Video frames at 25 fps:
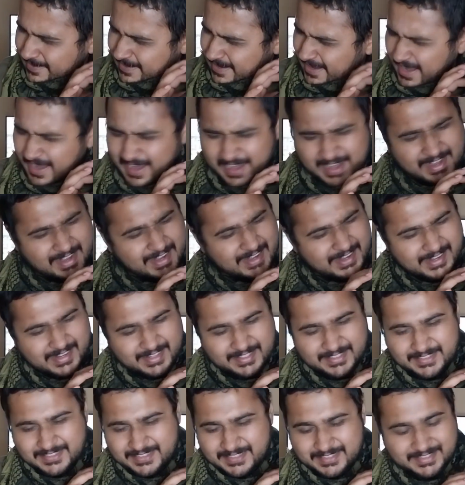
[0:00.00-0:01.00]
Ah,
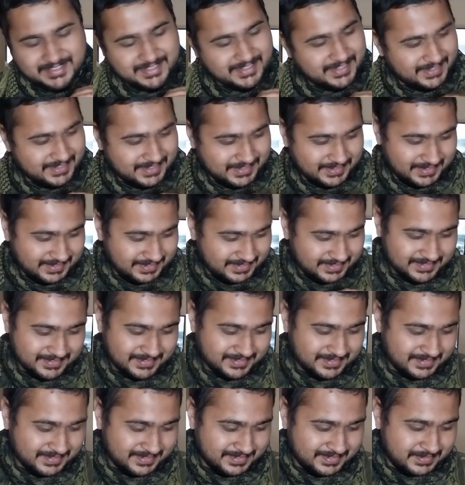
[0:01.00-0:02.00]
shit.
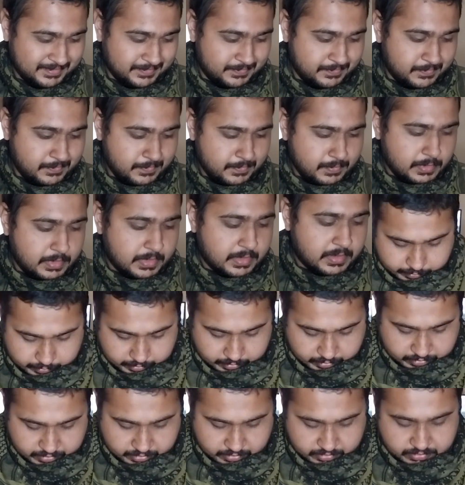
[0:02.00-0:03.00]

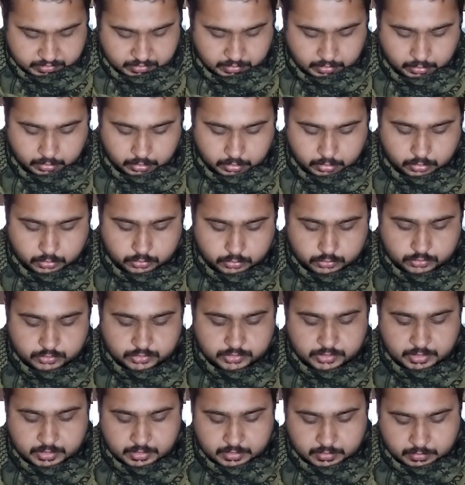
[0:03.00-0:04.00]
This is close
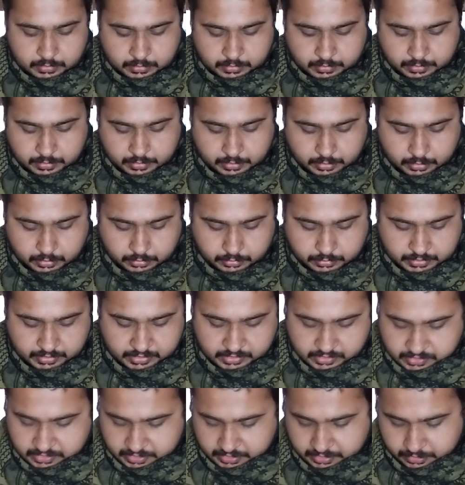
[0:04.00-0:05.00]
and, you know,
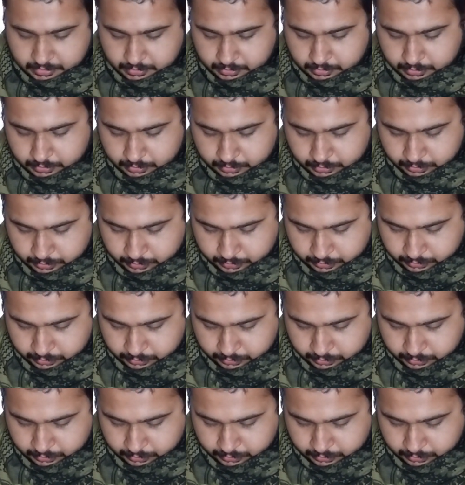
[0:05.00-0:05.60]
easy to